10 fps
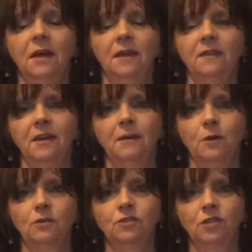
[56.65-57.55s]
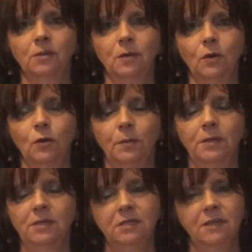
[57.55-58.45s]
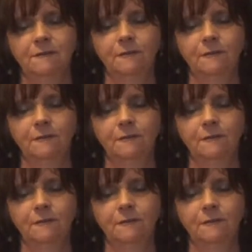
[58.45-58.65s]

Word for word: And then I'm also going to be opening day